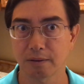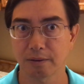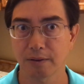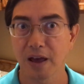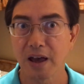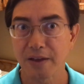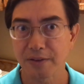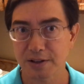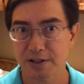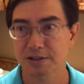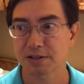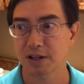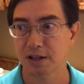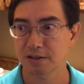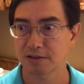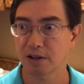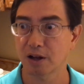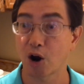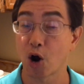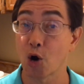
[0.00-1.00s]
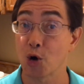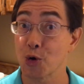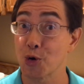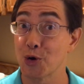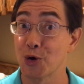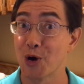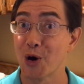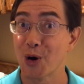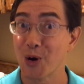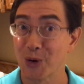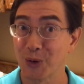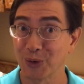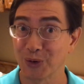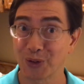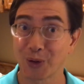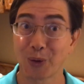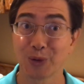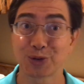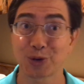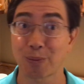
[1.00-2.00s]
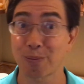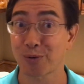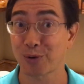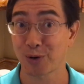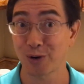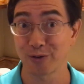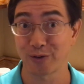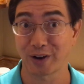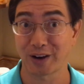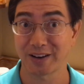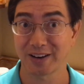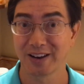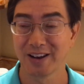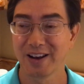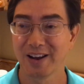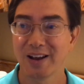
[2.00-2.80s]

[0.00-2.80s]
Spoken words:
or these things that are known. Those are proven.